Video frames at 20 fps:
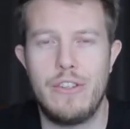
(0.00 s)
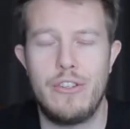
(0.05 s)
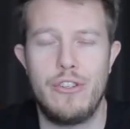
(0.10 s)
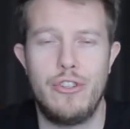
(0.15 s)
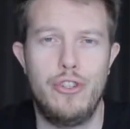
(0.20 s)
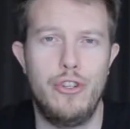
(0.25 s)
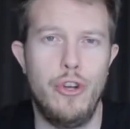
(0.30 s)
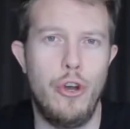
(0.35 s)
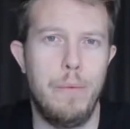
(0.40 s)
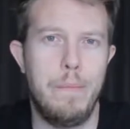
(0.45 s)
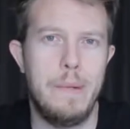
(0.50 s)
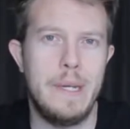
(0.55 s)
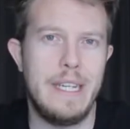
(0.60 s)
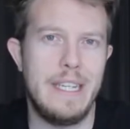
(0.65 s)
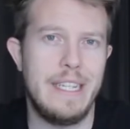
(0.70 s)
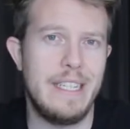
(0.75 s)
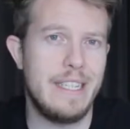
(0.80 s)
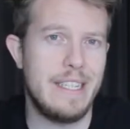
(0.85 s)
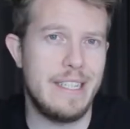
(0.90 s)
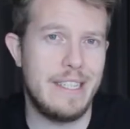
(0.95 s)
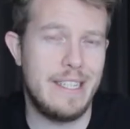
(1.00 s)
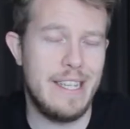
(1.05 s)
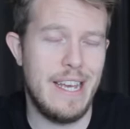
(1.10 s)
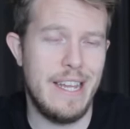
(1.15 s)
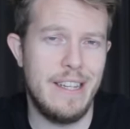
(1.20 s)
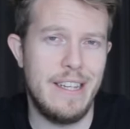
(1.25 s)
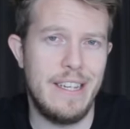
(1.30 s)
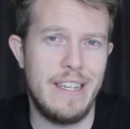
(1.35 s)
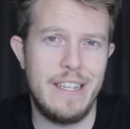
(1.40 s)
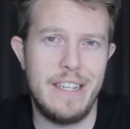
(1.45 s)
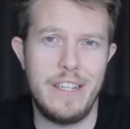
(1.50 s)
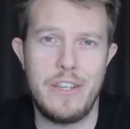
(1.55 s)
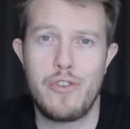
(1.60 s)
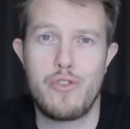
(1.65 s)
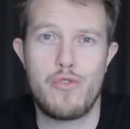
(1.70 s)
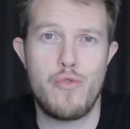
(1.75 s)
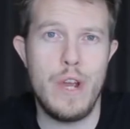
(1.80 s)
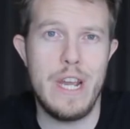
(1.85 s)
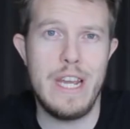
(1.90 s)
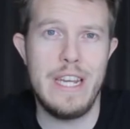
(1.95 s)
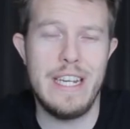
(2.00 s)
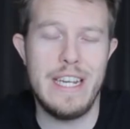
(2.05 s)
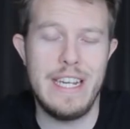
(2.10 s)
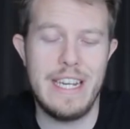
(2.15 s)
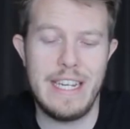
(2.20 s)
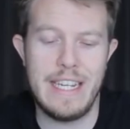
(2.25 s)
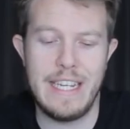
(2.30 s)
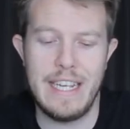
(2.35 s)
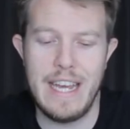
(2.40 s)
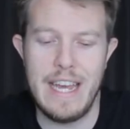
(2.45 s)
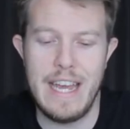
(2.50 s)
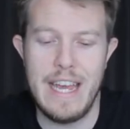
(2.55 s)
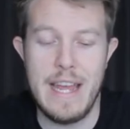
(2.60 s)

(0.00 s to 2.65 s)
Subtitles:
shopping, selling, trading,